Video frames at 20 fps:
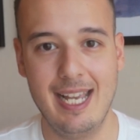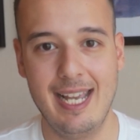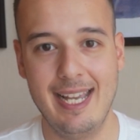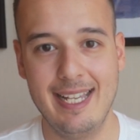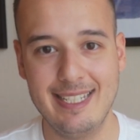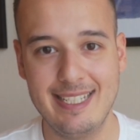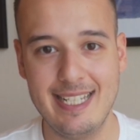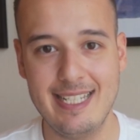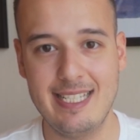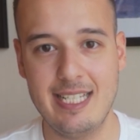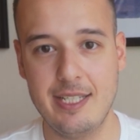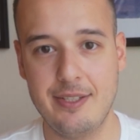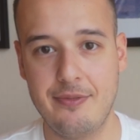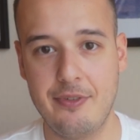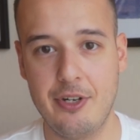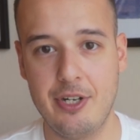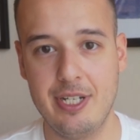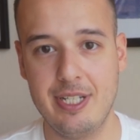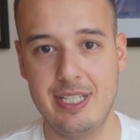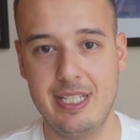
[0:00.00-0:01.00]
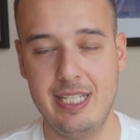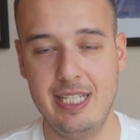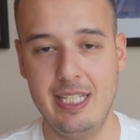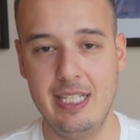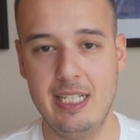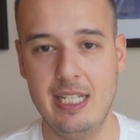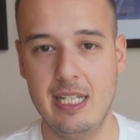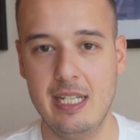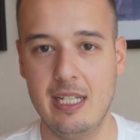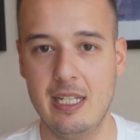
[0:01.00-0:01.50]
And this is where I see
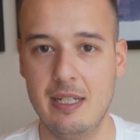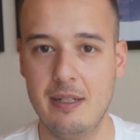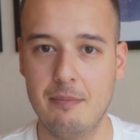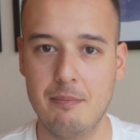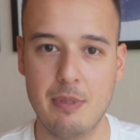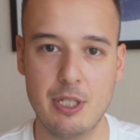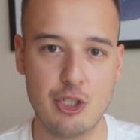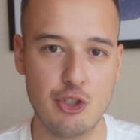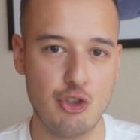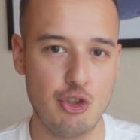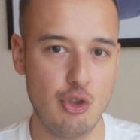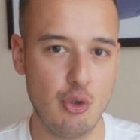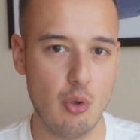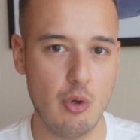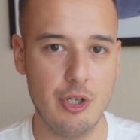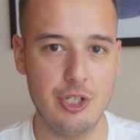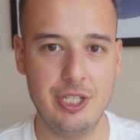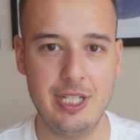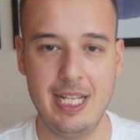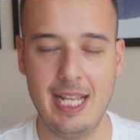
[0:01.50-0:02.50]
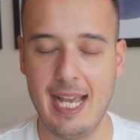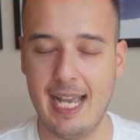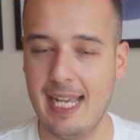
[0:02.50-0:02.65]
the majority,